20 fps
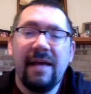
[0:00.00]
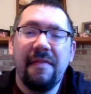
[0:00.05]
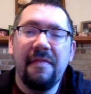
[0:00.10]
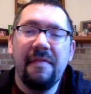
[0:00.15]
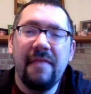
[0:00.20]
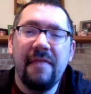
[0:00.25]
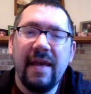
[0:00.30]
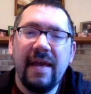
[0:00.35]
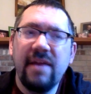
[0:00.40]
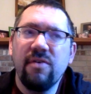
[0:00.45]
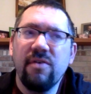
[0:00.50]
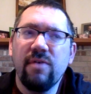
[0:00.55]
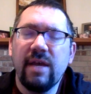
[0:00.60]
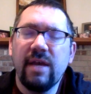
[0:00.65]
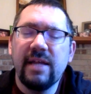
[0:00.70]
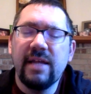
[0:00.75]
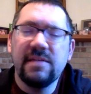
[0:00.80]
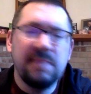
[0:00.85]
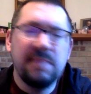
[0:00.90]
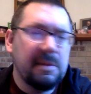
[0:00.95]
they don't get
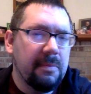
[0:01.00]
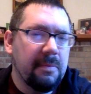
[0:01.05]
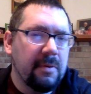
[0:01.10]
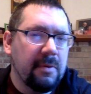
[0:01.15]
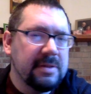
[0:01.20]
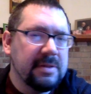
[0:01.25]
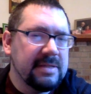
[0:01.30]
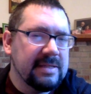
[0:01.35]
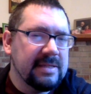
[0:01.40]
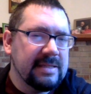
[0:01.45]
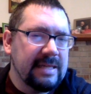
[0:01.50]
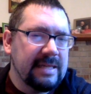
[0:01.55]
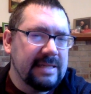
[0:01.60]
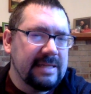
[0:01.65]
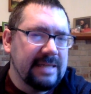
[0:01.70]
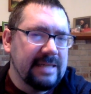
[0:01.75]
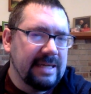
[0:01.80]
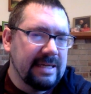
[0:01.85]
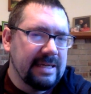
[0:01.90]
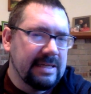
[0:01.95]
as many points as they
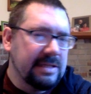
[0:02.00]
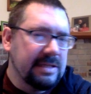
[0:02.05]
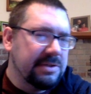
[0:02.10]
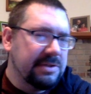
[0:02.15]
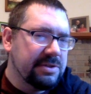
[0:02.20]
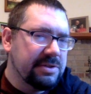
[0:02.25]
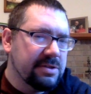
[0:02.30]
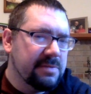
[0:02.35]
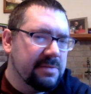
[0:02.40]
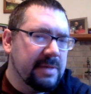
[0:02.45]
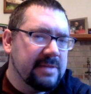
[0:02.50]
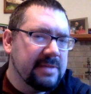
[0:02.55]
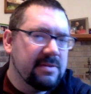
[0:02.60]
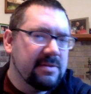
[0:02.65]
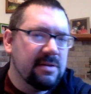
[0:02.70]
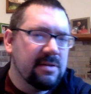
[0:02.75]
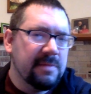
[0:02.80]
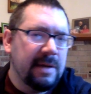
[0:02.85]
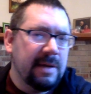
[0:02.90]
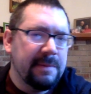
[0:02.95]
technically should based on their
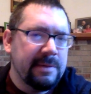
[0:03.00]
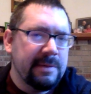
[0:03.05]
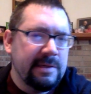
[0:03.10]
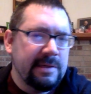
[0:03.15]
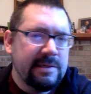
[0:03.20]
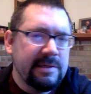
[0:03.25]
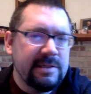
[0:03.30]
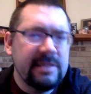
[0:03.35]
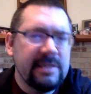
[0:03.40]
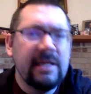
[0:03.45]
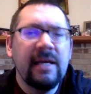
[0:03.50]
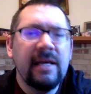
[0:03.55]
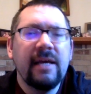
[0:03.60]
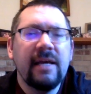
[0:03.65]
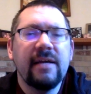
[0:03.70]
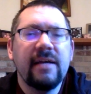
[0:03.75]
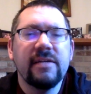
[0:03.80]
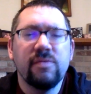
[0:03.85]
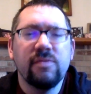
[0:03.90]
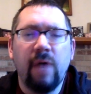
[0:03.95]
population,
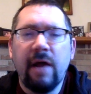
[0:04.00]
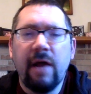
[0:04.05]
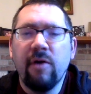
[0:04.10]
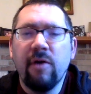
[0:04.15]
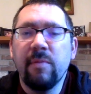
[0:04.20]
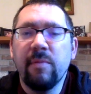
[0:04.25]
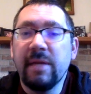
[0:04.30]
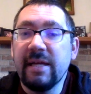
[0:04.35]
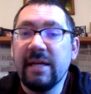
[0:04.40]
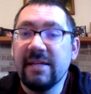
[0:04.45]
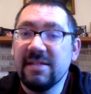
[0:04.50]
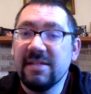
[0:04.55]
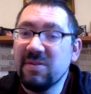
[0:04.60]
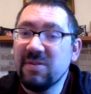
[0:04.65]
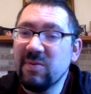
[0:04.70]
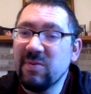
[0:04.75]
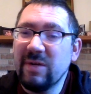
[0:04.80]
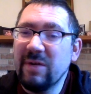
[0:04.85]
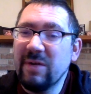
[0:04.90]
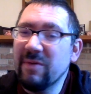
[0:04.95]
because Wyoming gets
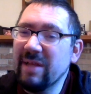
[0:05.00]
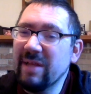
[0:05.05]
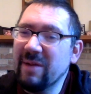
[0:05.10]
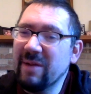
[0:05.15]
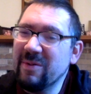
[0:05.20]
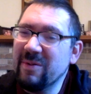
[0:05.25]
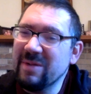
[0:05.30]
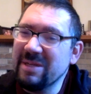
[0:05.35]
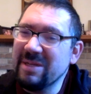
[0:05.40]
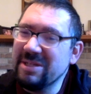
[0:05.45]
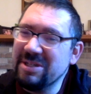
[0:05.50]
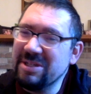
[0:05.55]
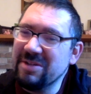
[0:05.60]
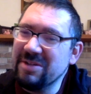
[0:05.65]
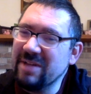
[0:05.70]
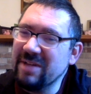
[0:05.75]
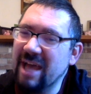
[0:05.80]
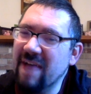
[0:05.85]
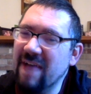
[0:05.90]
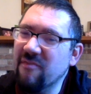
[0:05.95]
3 when they really should
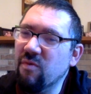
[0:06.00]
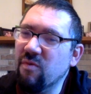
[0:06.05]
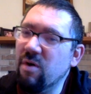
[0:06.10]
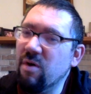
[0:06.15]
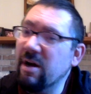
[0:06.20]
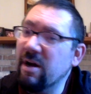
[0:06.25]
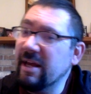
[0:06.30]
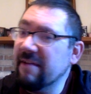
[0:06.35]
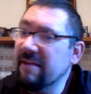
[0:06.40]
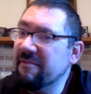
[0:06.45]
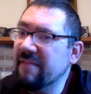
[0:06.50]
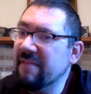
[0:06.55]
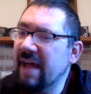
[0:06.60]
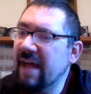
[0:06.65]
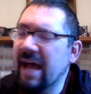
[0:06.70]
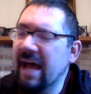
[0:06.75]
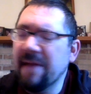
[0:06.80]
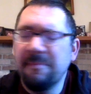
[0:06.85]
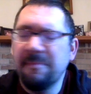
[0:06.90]
only have 1, if that.